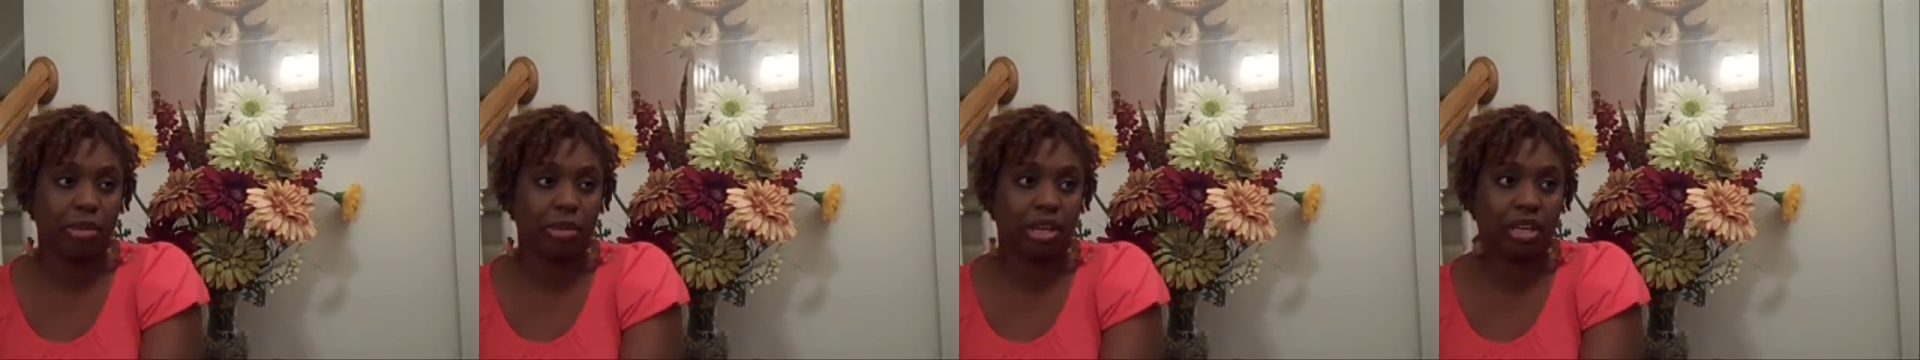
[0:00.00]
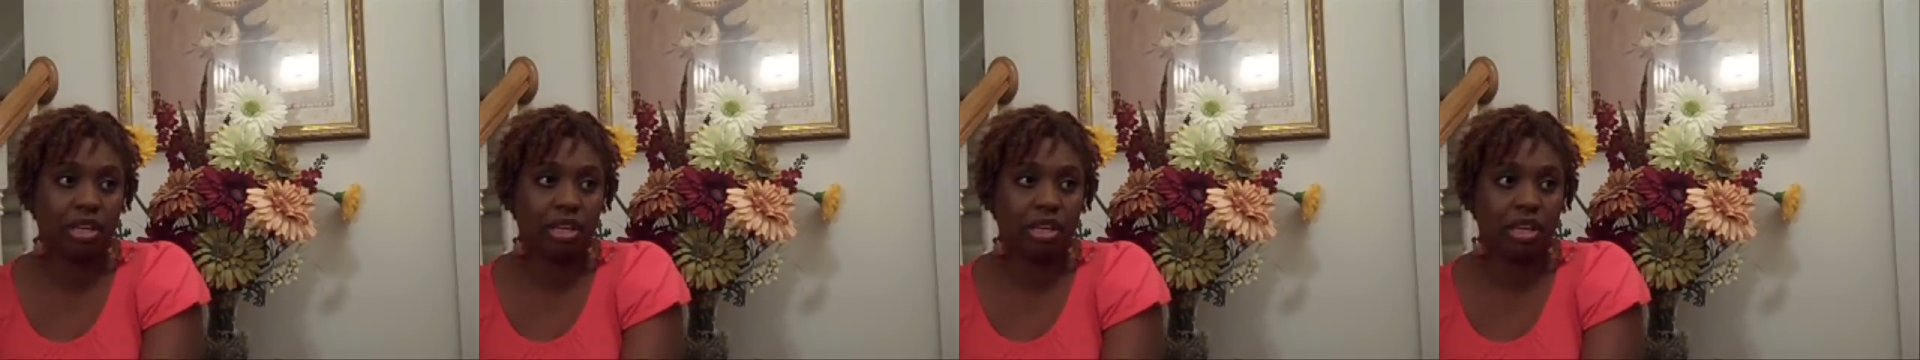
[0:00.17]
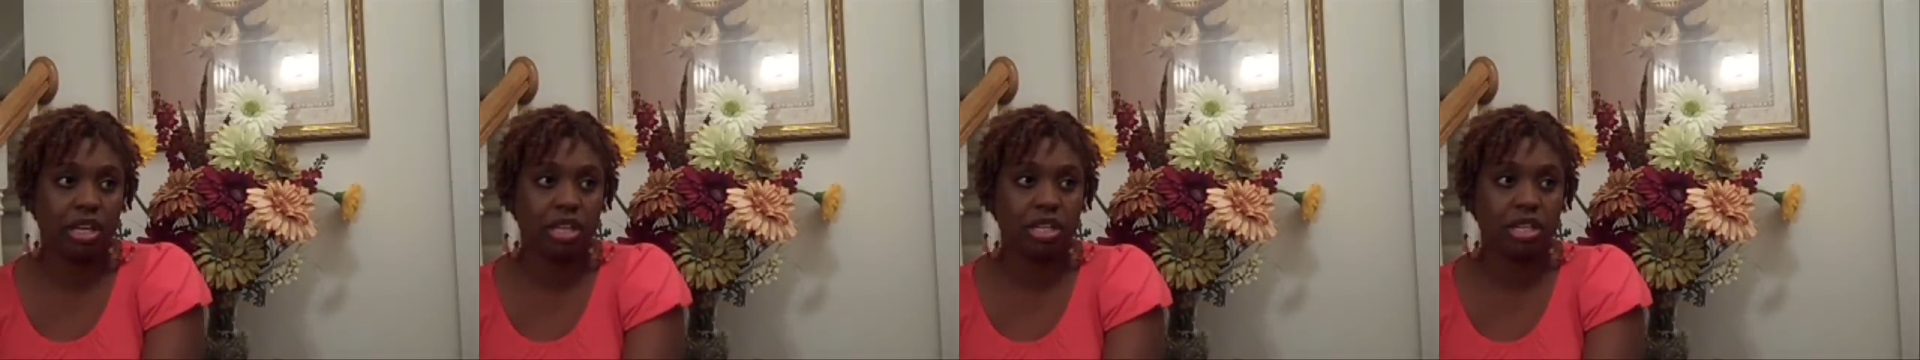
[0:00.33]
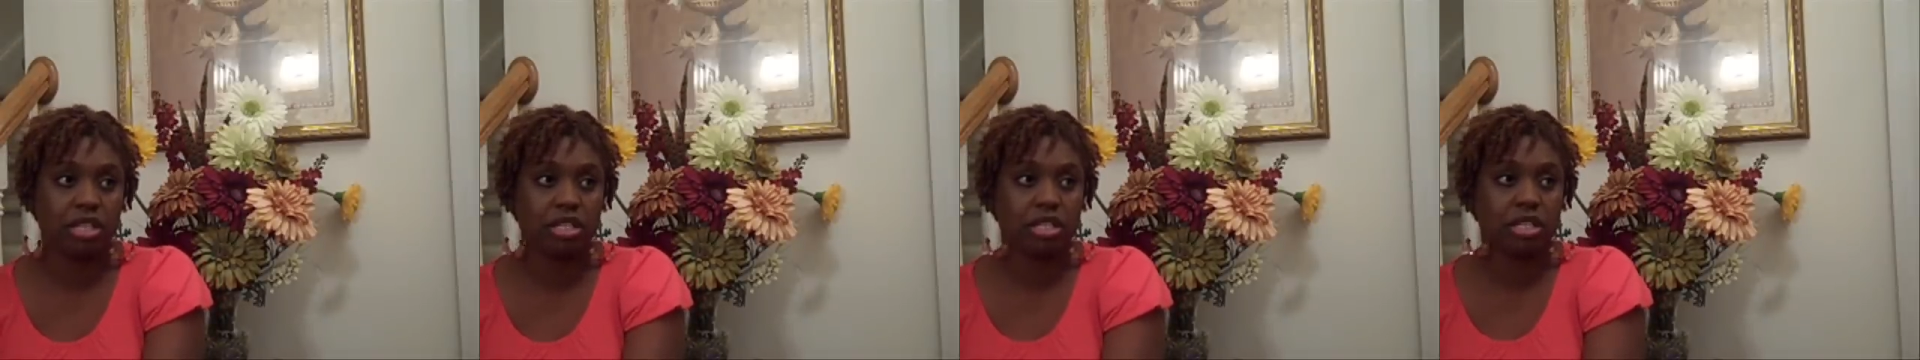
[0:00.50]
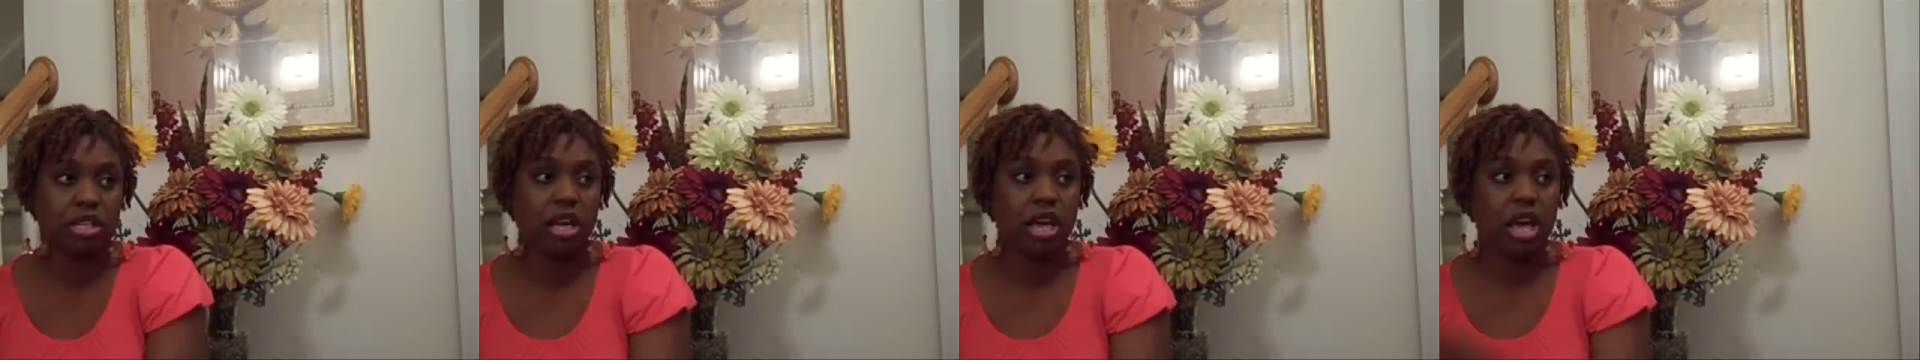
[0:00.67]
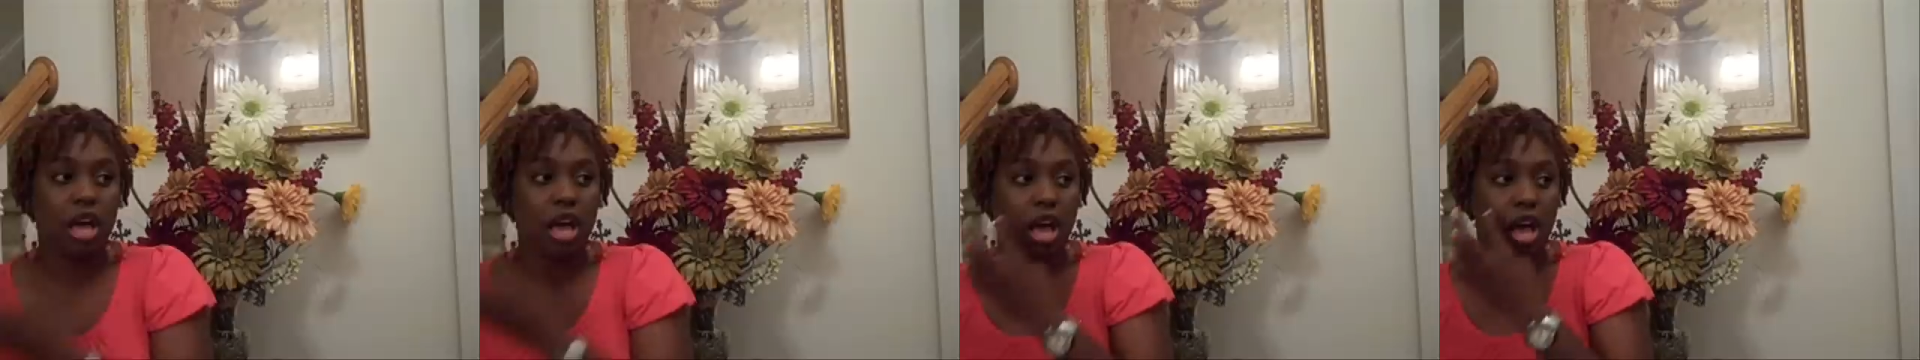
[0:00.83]
because
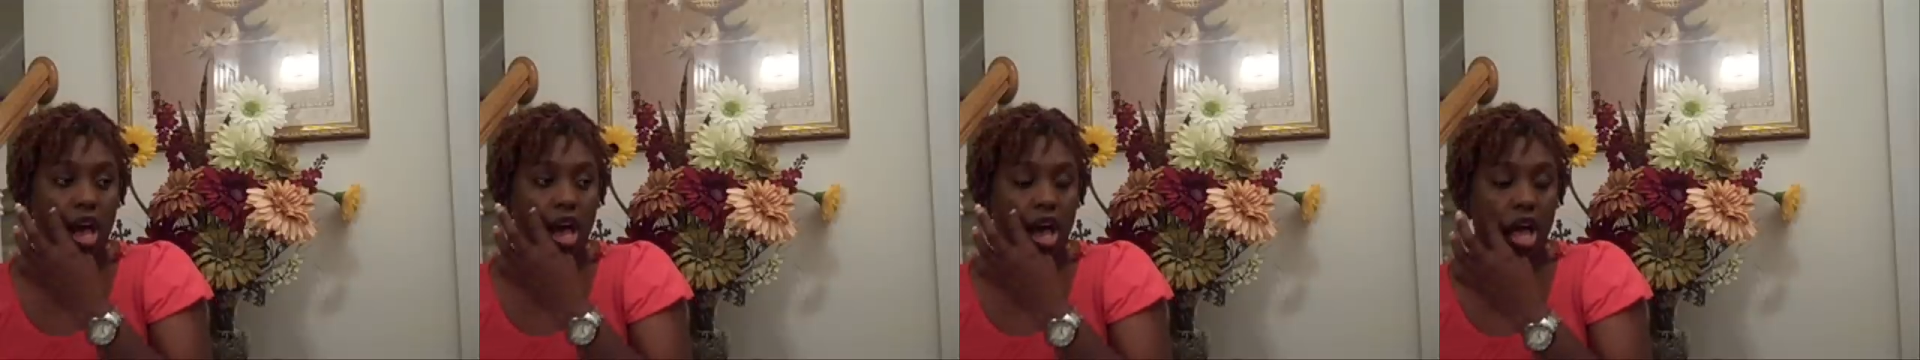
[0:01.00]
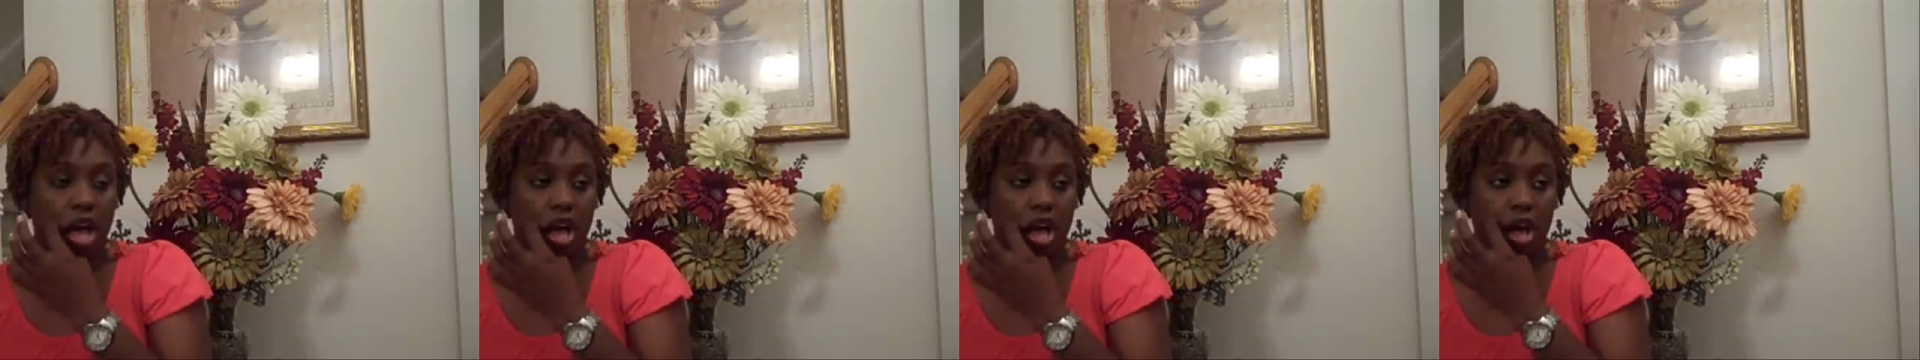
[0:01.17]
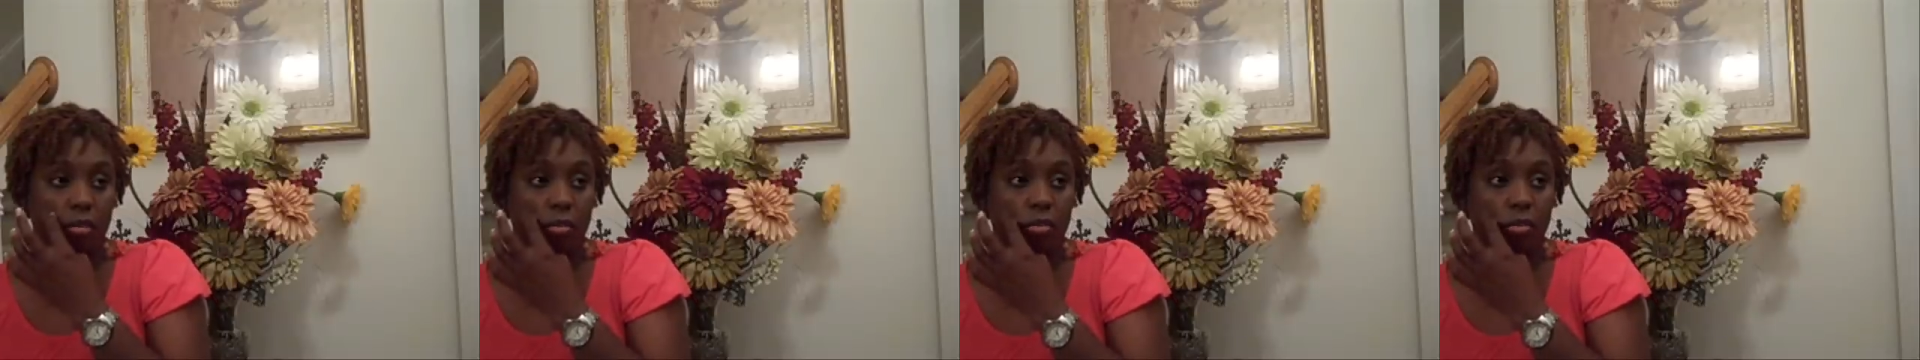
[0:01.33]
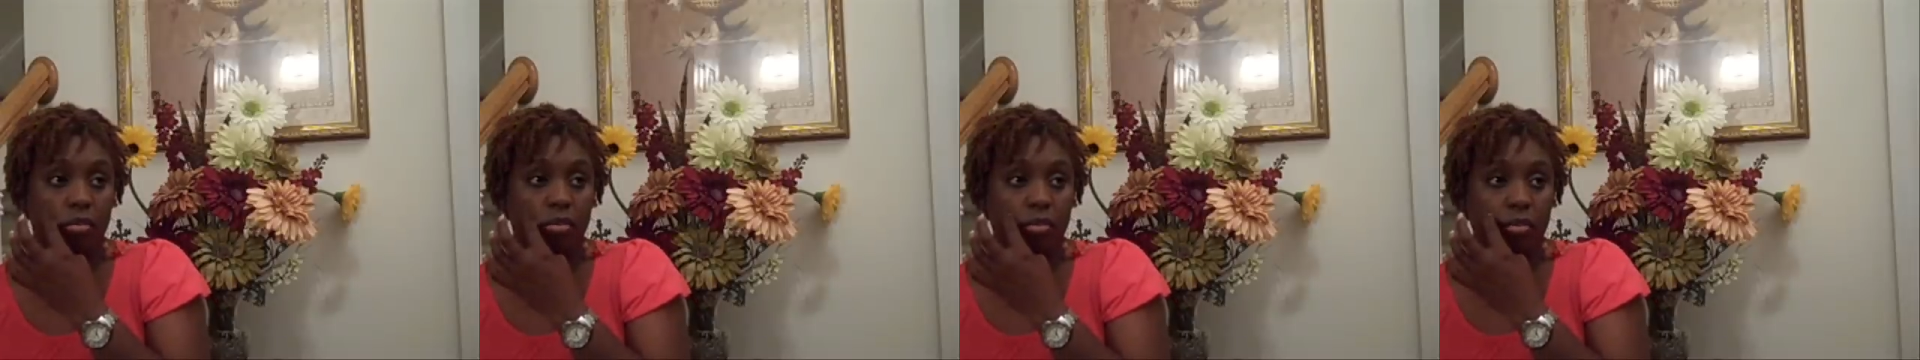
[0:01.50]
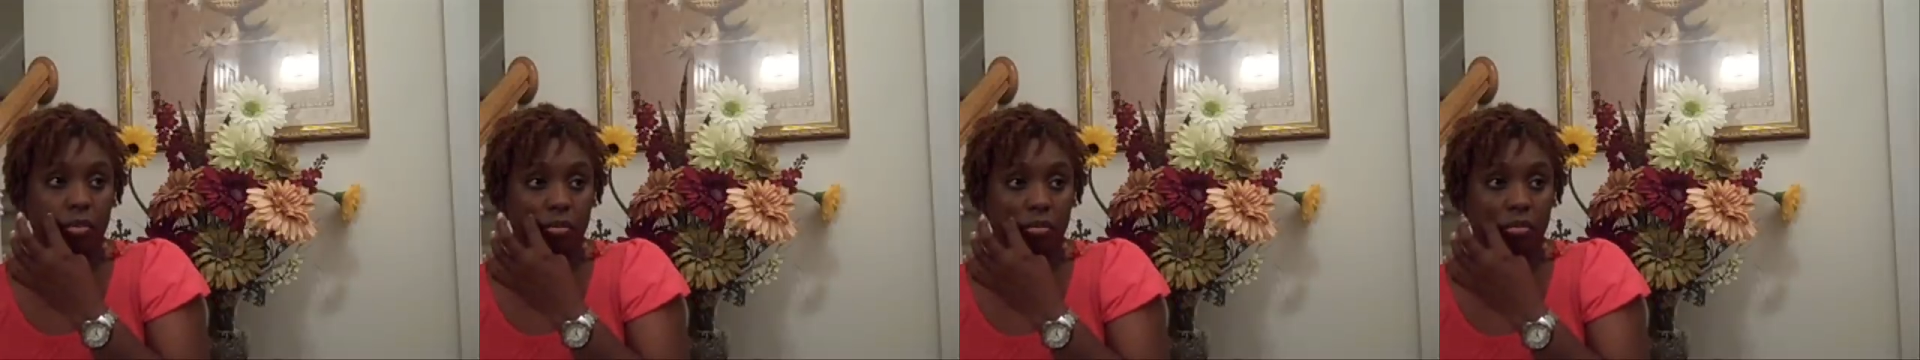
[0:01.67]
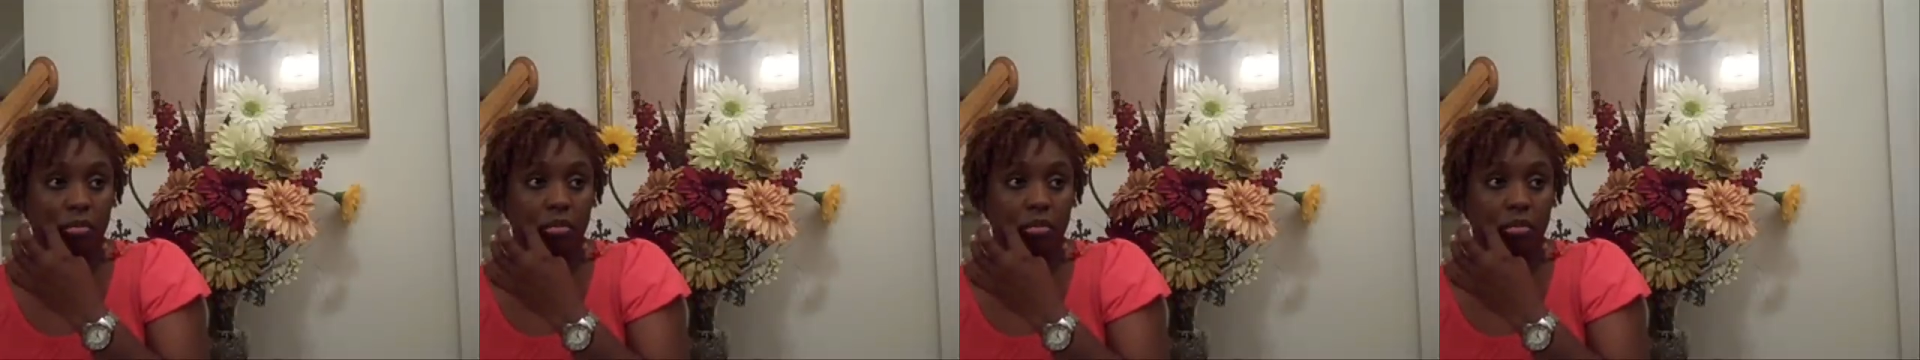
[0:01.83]
um,